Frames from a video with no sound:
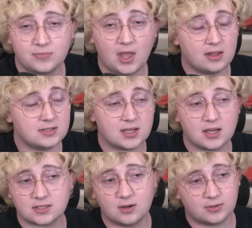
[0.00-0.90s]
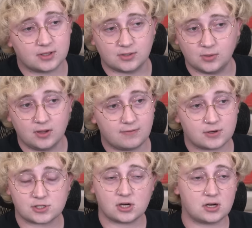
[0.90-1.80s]
Yeah, these guys know what they're doing
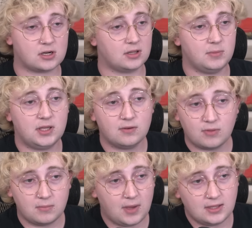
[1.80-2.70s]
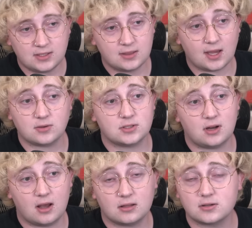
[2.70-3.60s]
for sure. Let me give them
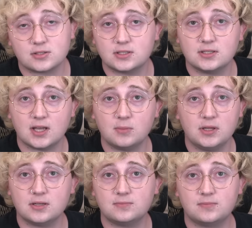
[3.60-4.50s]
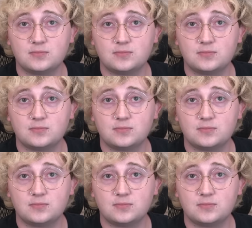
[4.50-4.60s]
$18,000 to tell me to